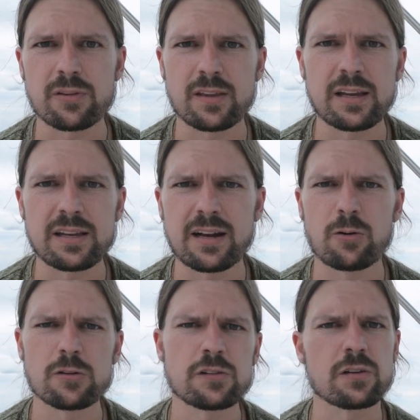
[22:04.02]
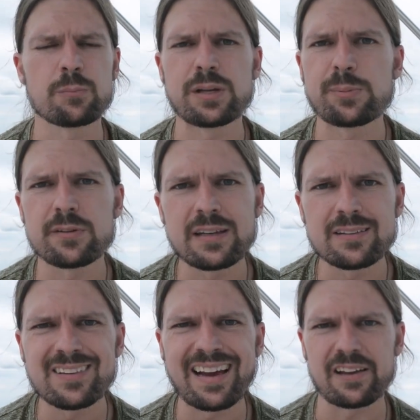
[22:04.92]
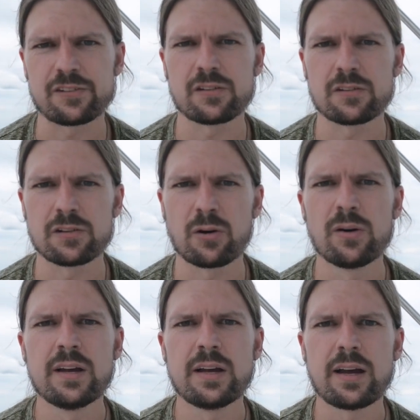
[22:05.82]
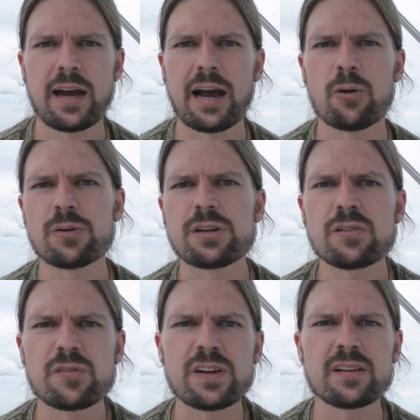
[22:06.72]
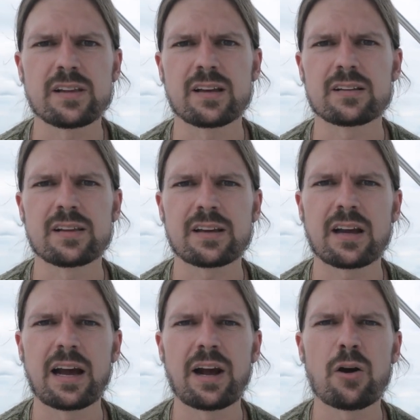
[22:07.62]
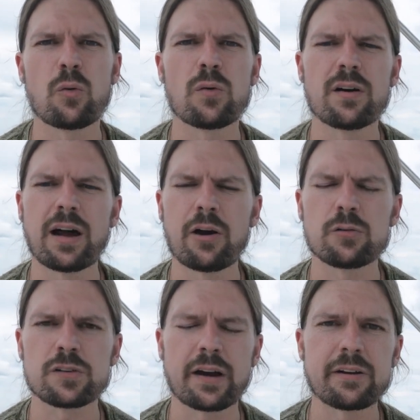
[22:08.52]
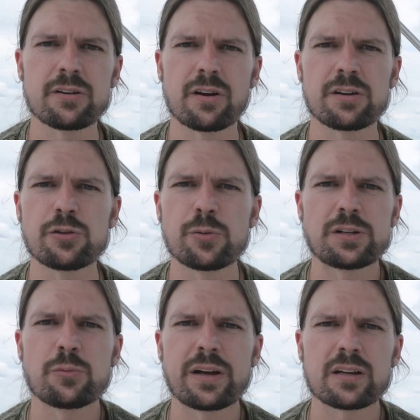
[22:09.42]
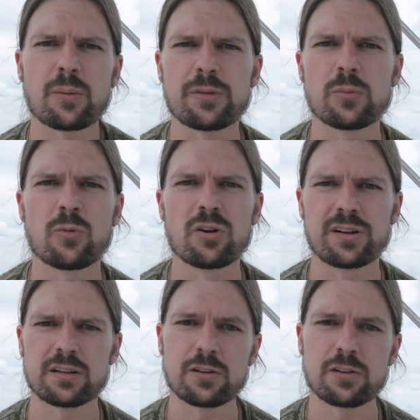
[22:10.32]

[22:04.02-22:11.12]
than eight hours, some people need less. So how are you feeling? Like how how tired are you when you wake up in the morning?